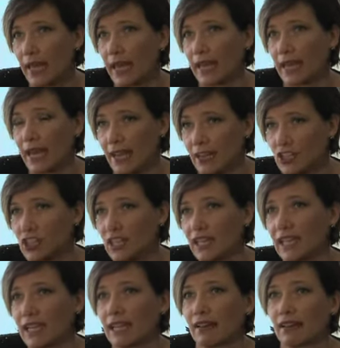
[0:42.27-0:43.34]
And
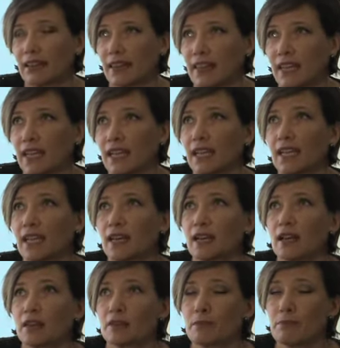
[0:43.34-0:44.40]
actually, I think
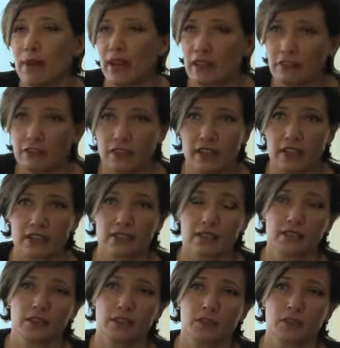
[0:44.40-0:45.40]
the benefits